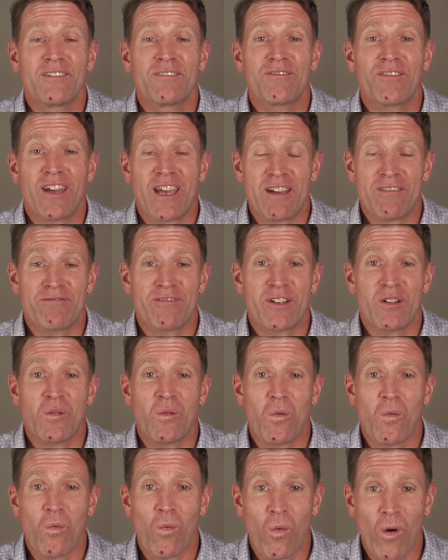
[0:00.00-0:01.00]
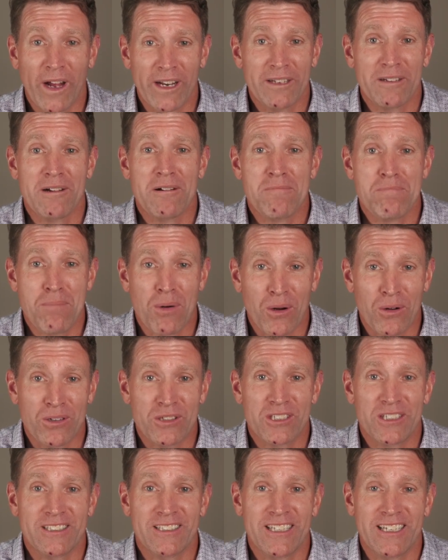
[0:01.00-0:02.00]
for every one
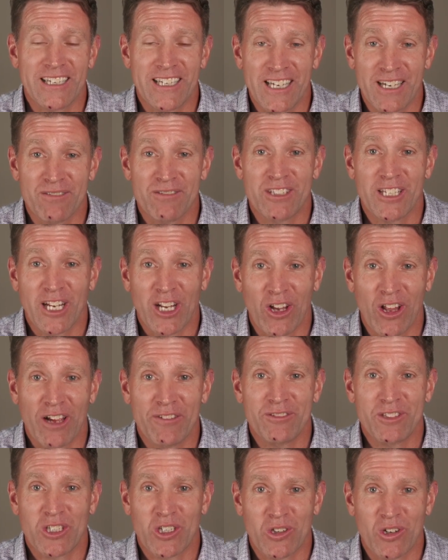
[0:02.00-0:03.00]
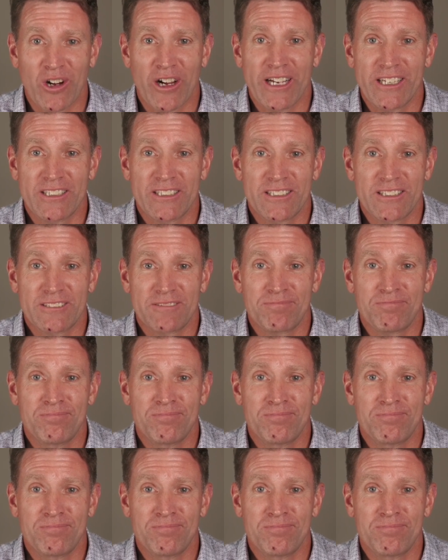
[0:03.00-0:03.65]
person that gives their life to Christ.